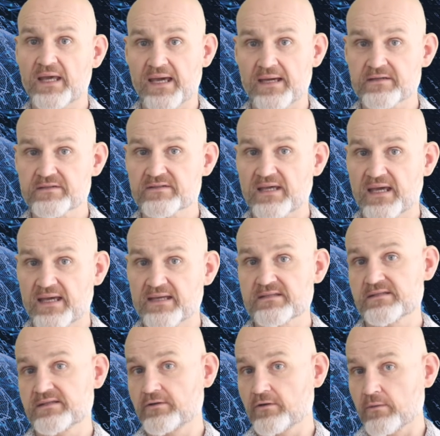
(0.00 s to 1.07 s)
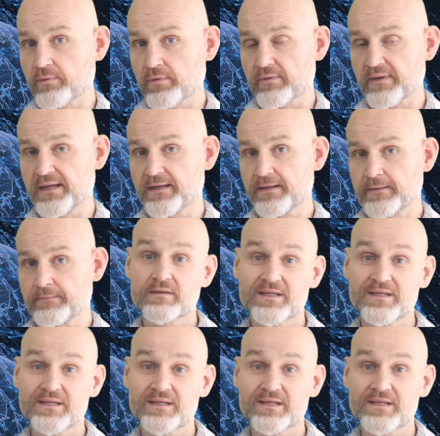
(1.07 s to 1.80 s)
acts as the operator.